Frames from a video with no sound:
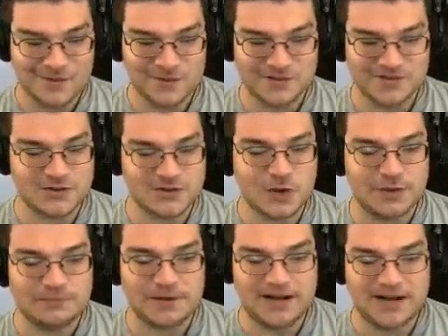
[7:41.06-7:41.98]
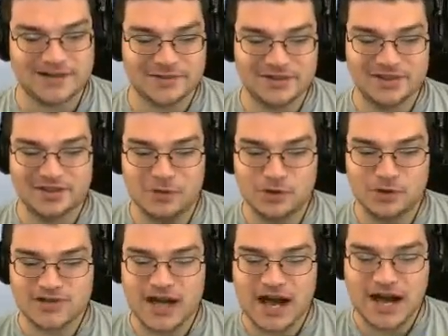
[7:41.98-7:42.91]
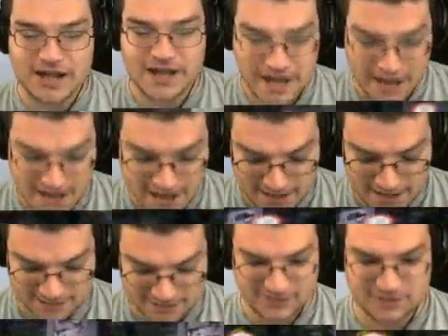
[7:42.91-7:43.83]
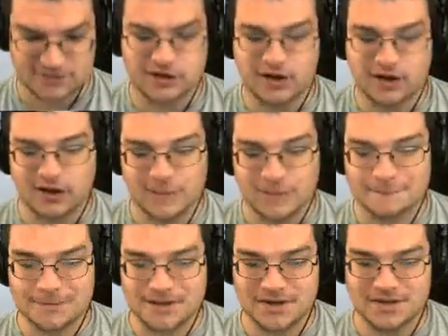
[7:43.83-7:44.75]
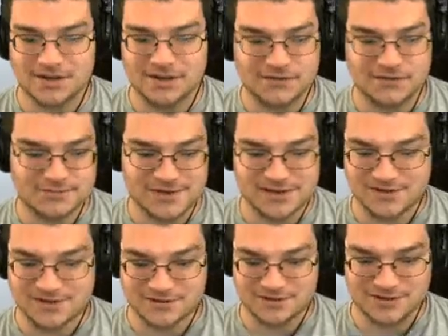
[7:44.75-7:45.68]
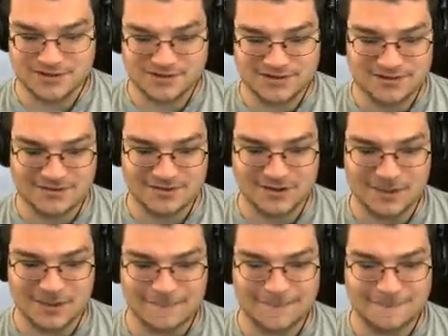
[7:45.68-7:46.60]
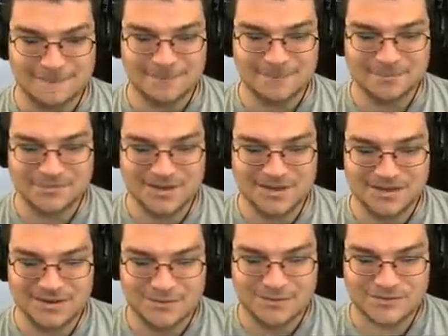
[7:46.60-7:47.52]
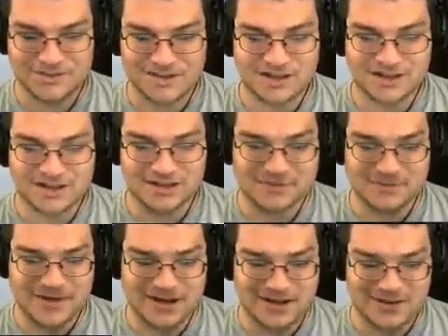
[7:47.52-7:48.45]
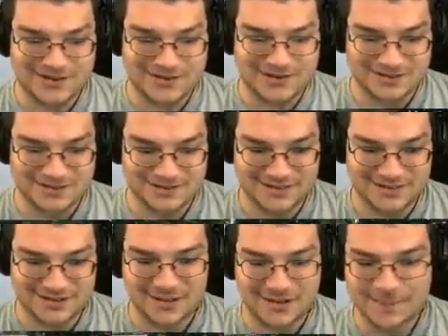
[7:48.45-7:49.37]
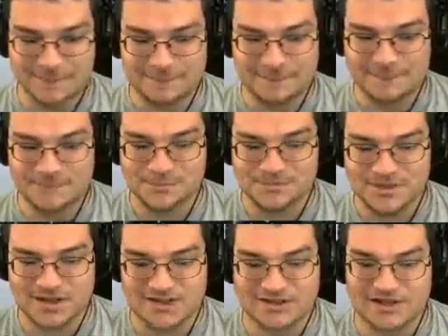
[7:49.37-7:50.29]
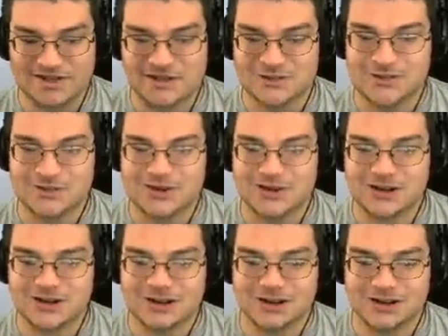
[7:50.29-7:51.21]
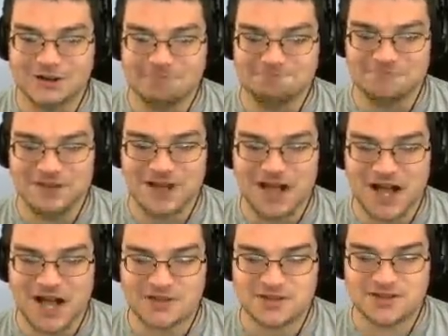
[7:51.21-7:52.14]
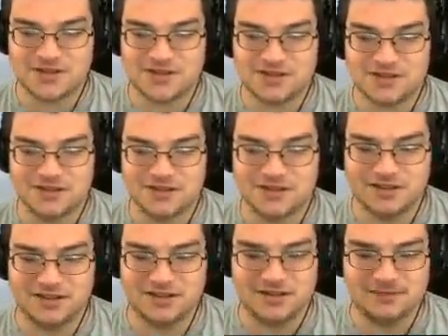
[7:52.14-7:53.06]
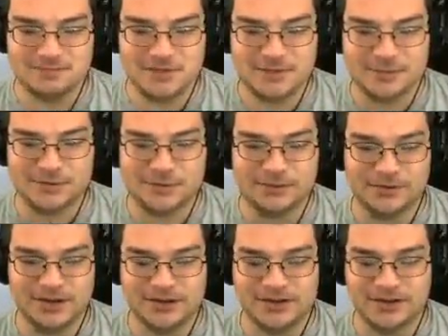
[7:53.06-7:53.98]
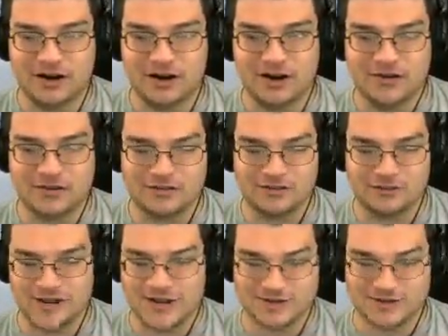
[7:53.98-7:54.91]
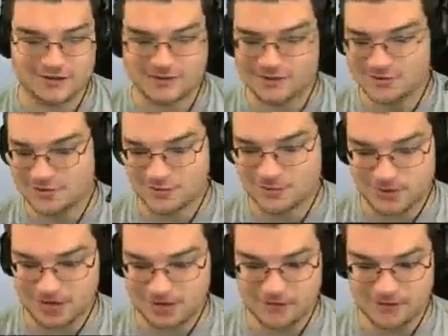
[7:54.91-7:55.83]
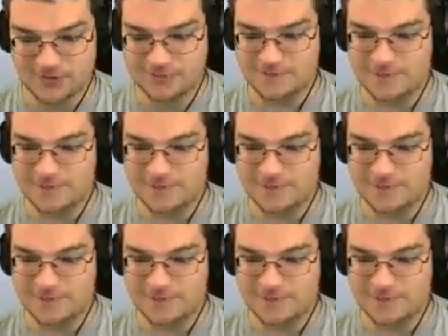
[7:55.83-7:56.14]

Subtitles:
which is quite possibly the most iconic car in the Need for Speed series. One thing I love about it is, as a hero car, I think the people, like the art directors or whatever,